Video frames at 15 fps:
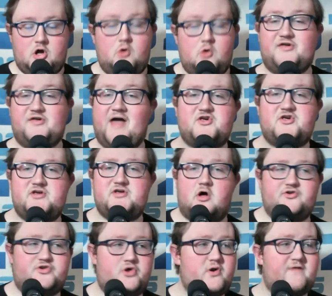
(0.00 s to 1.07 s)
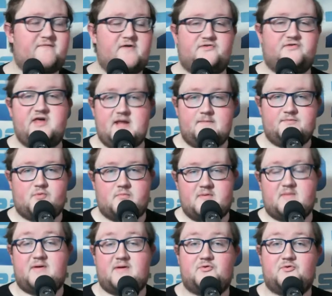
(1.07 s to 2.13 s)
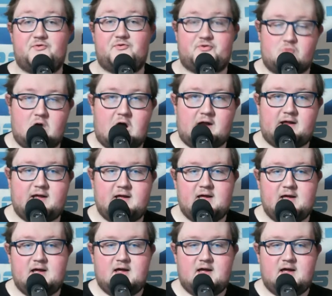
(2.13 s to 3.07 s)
who was actually on two different teams. Remember, he was with the Rock